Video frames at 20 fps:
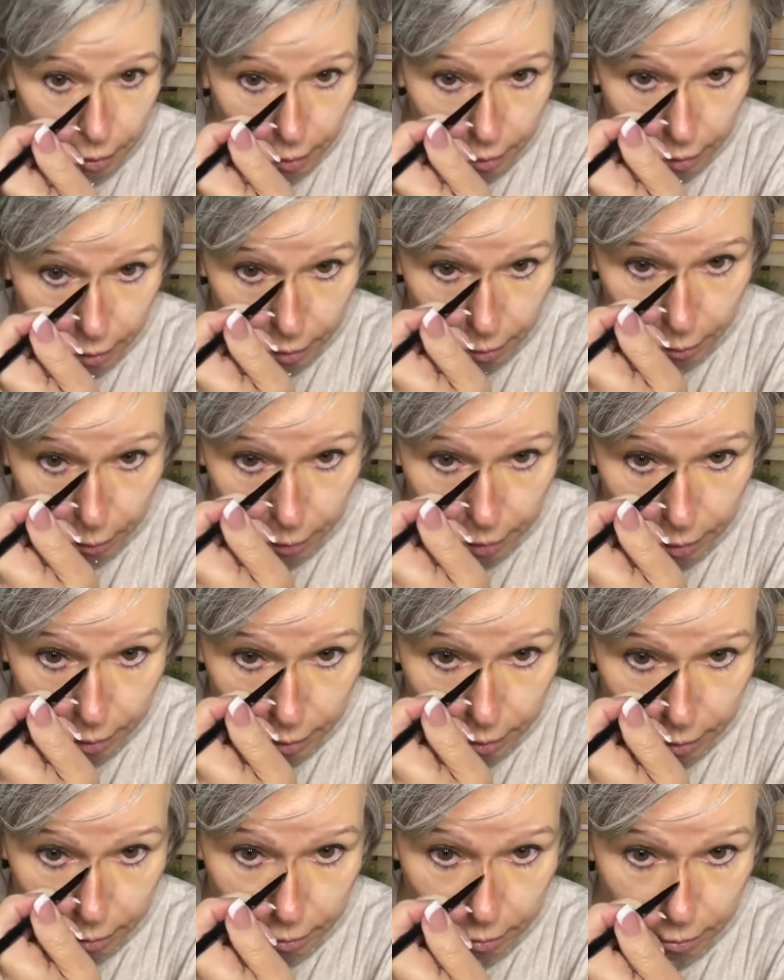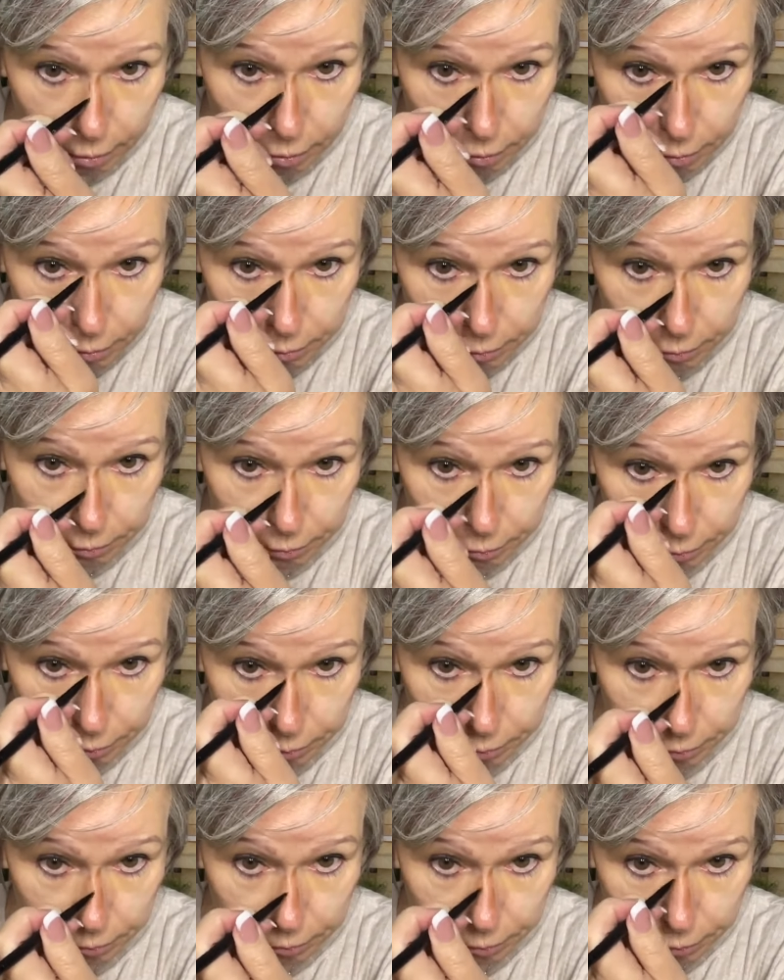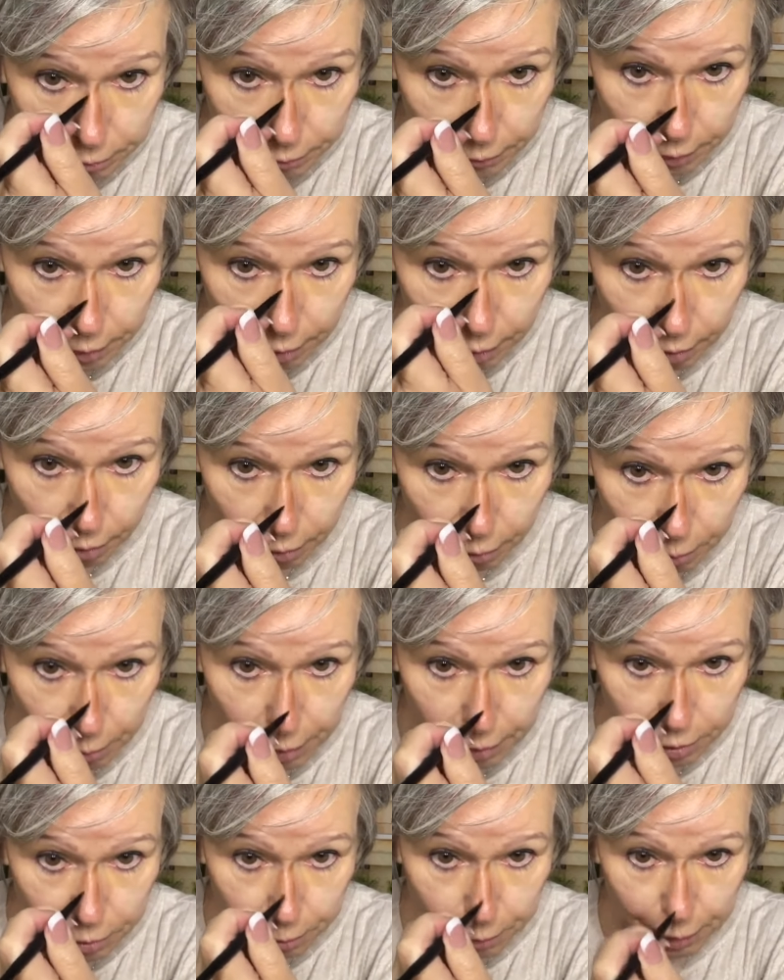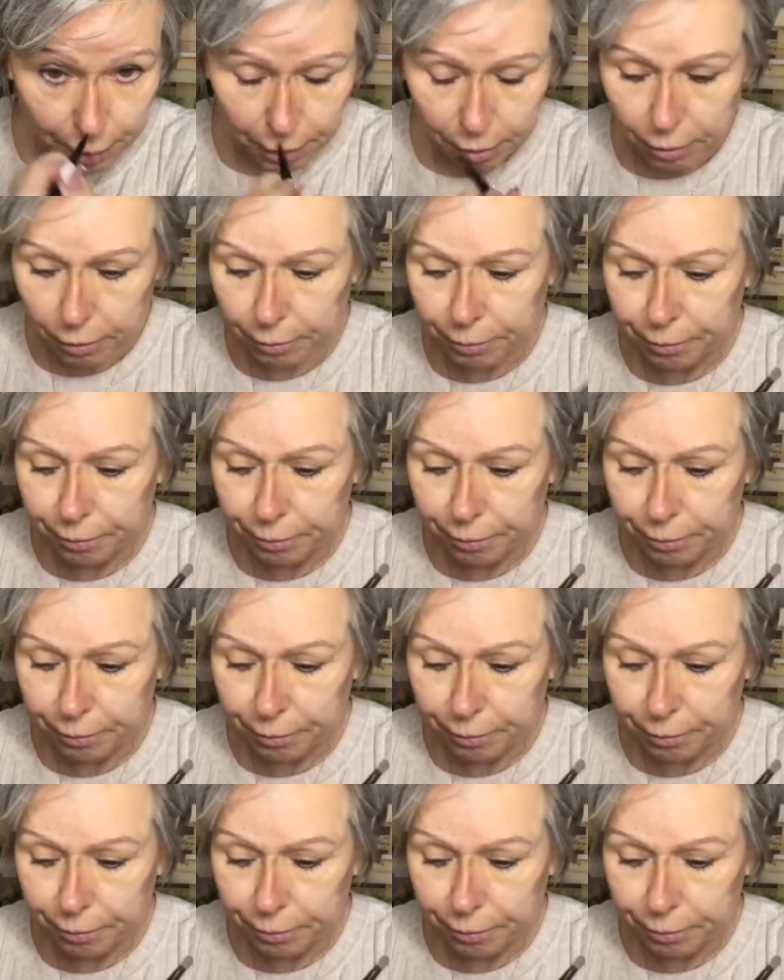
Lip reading: There we go. Yeah, much better.